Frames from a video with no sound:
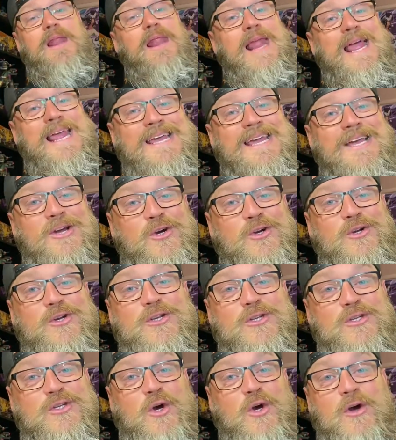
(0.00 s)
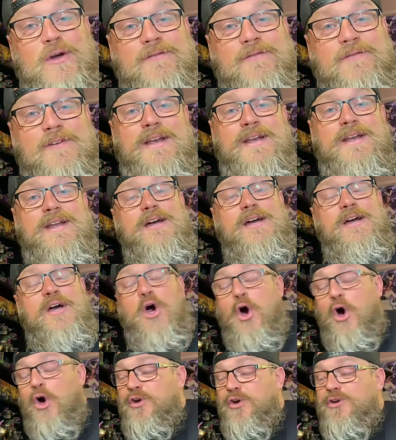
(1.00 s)
like a good toy finder,
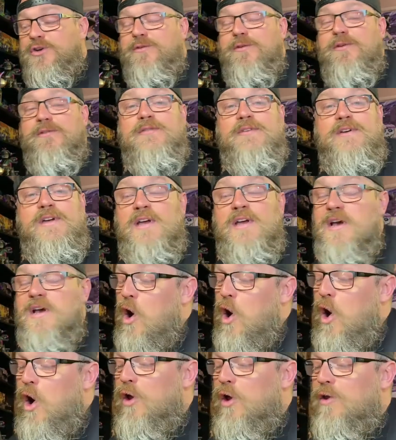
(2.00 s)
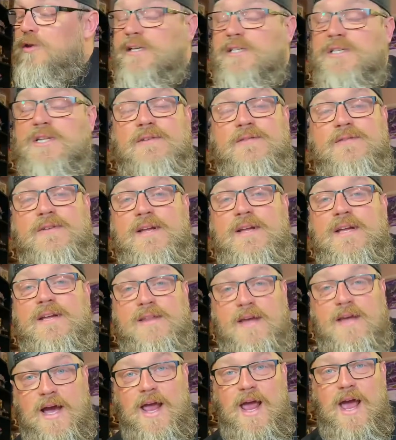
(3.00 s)
hunter of all things lovely
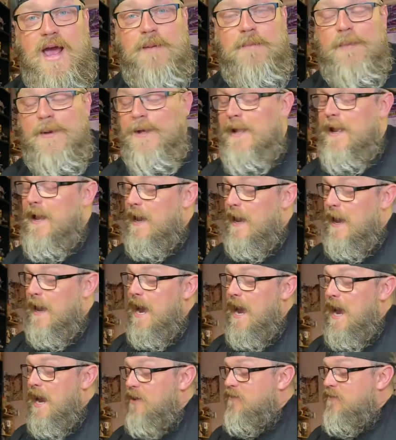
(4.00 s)
that I am, I